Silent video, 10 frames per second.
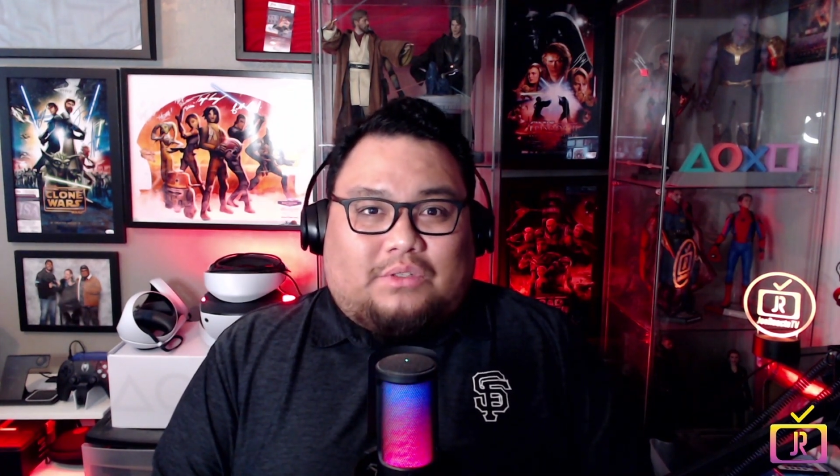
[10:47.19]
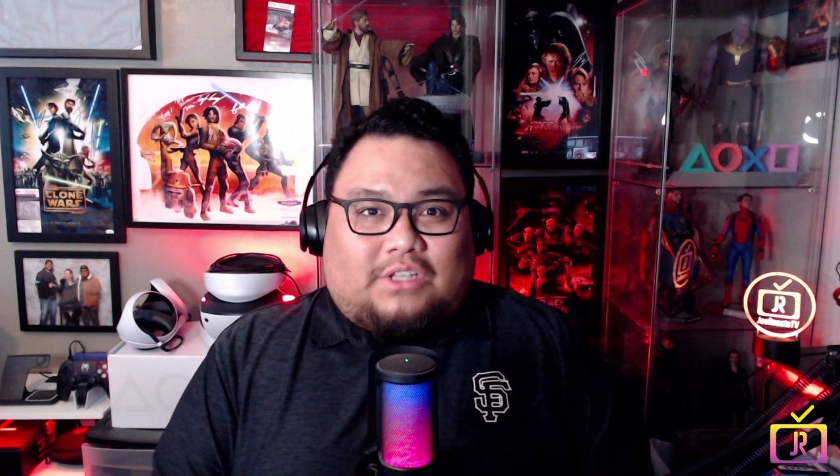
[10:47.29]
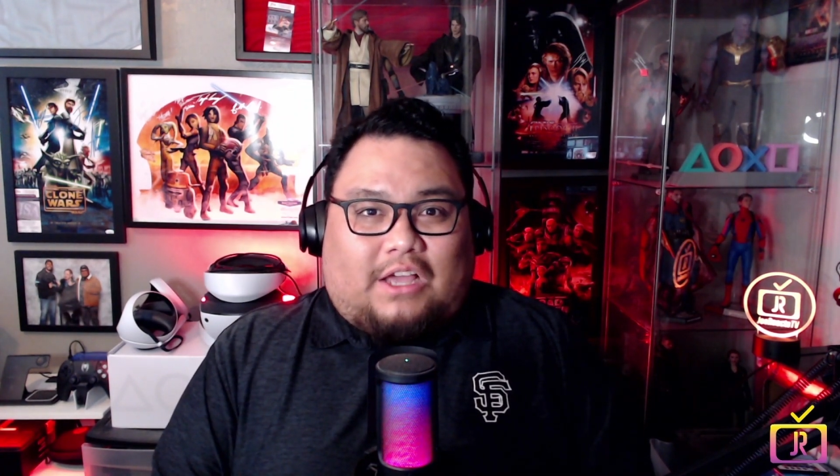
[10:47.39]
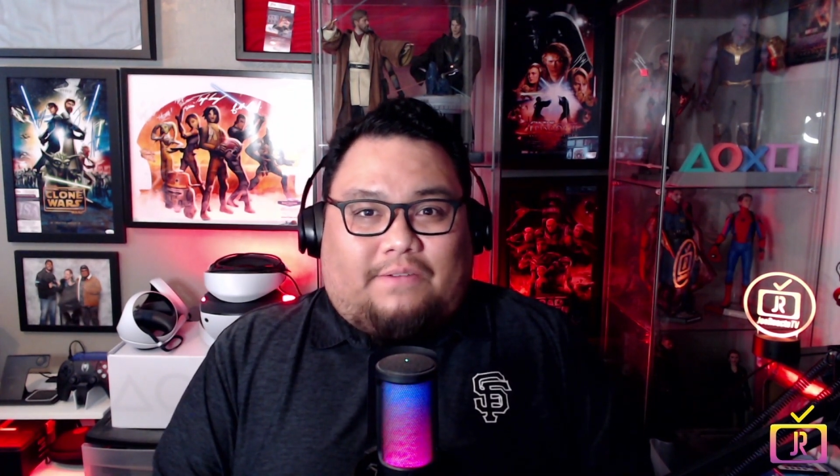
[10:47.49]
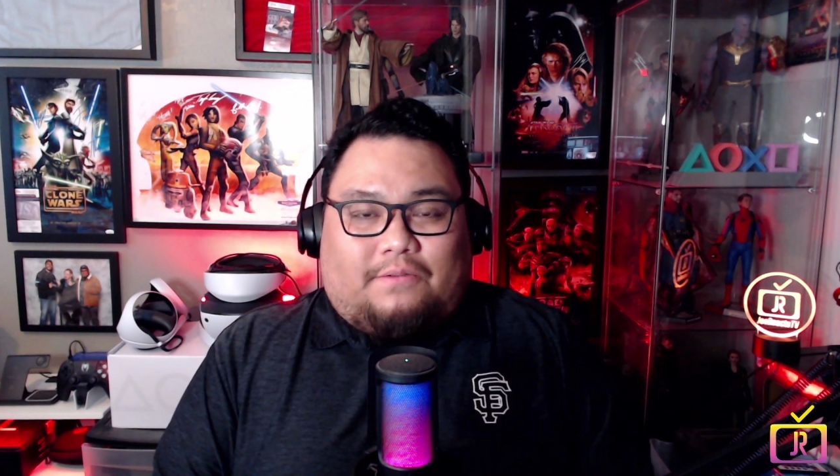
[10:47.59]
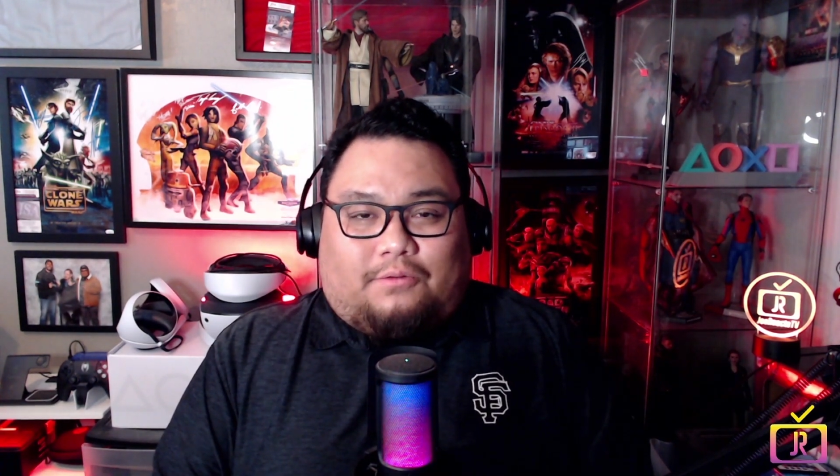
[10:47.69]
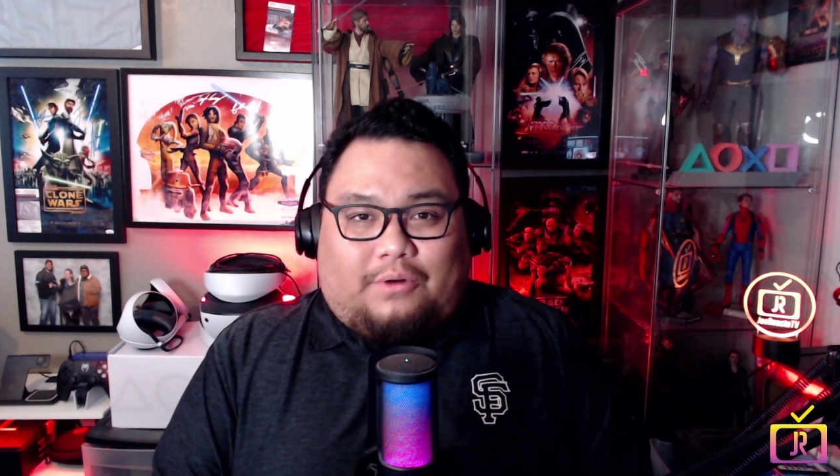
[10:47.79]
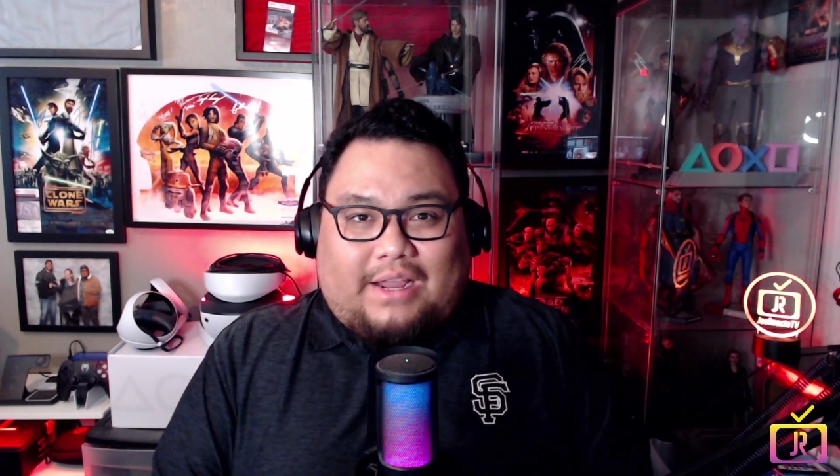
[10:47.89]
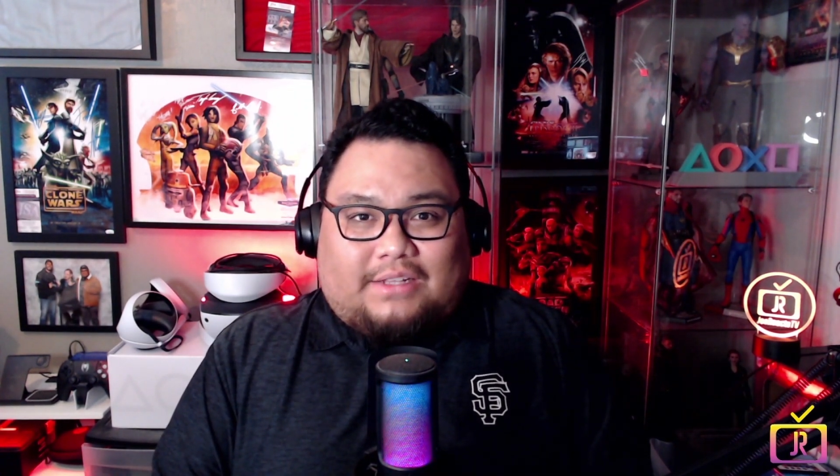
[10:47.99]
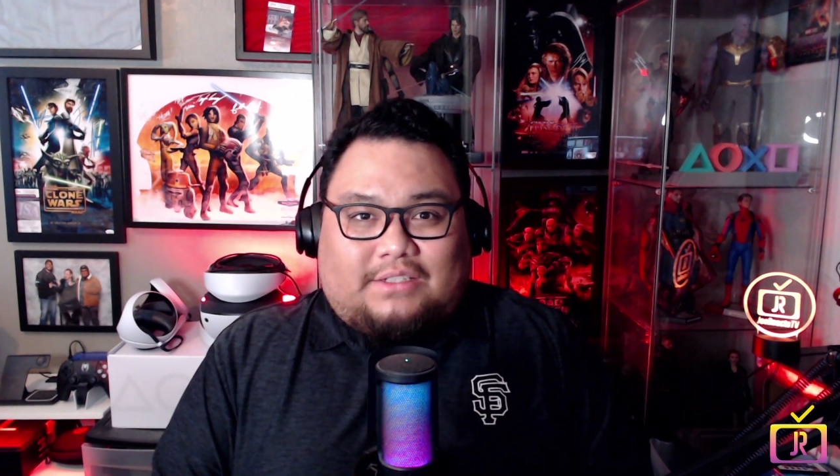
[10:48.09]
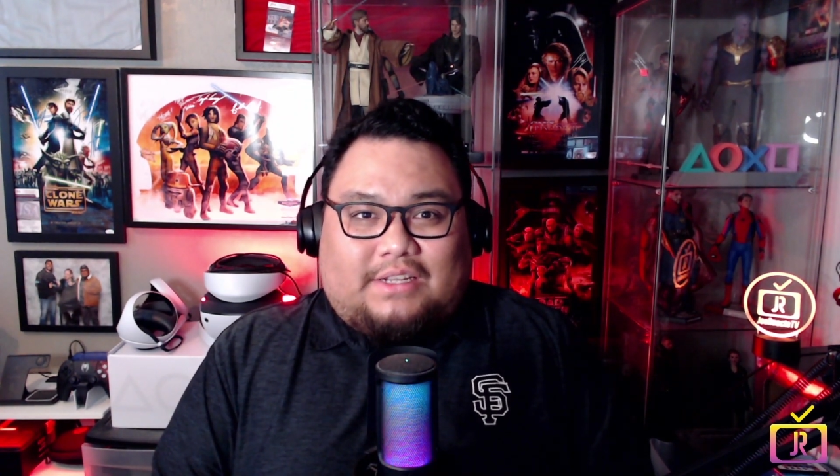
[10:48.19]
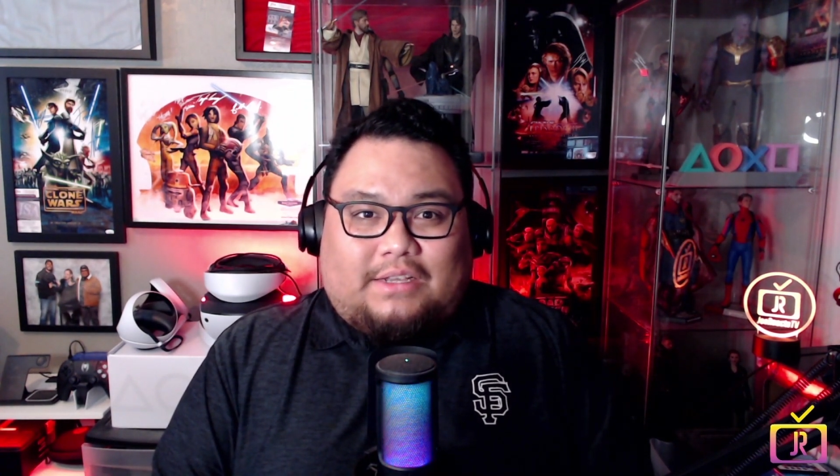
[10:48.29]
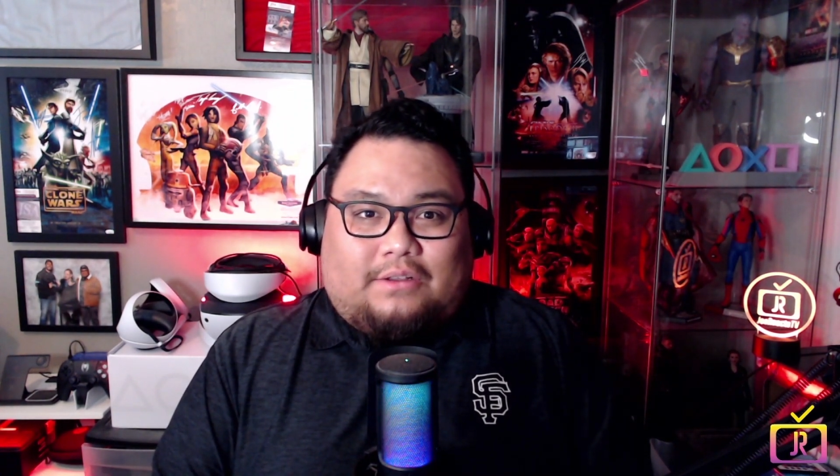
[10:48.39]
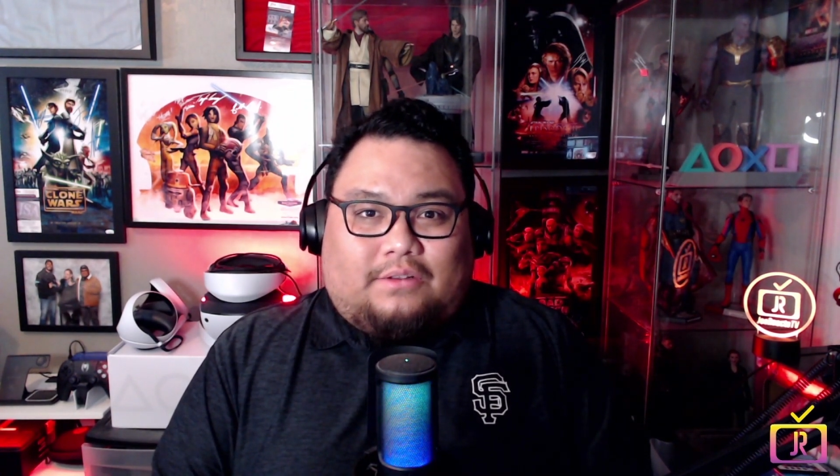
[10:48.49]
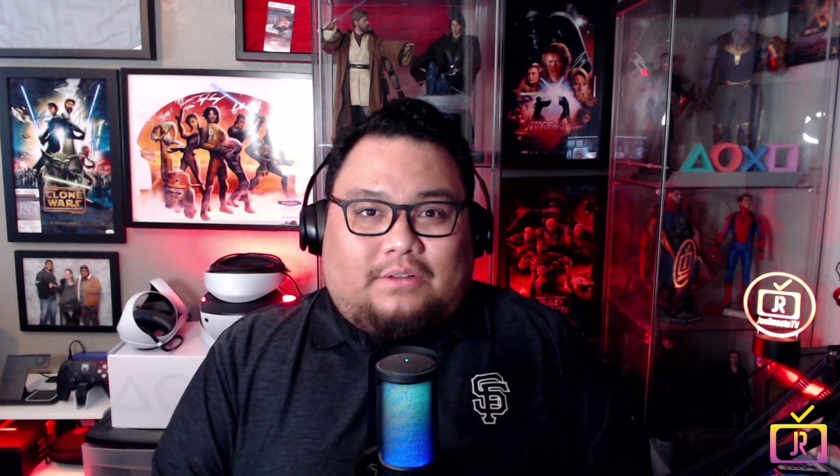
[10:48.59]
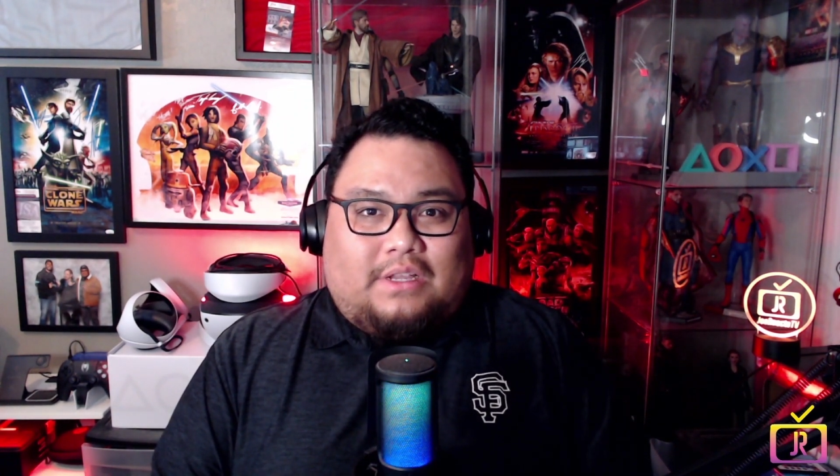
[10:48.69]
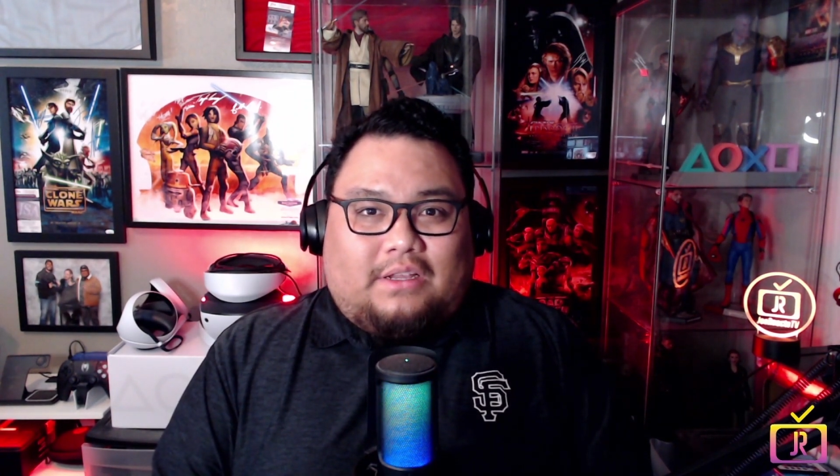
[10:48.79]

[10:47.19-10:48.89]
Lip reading: is off in France still.